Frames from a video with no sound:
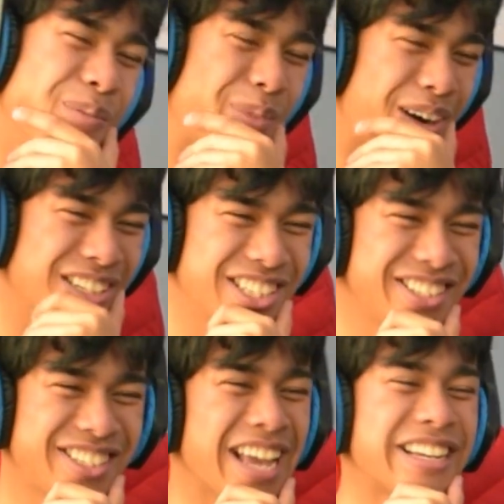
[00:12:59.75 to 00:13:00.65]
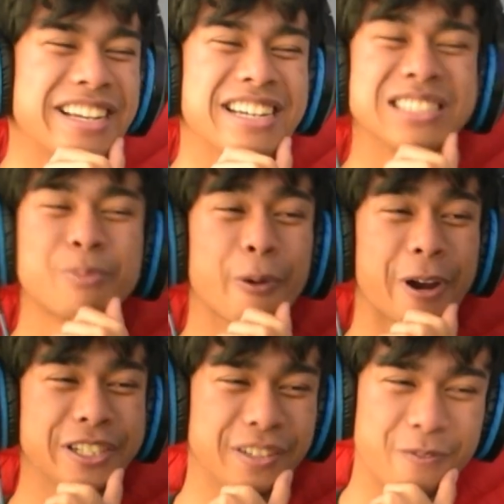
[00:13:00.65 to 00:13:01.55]
Bro, she's taking
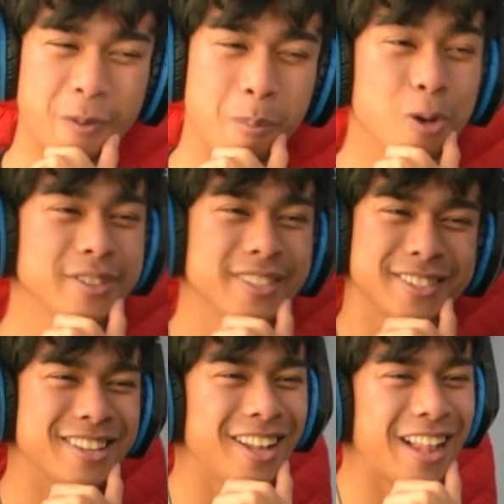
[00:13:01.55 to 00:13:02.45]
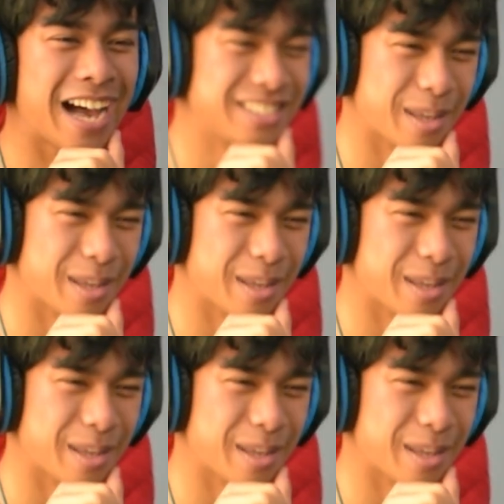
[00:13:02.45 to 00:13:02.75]
inspiration from Moses in the last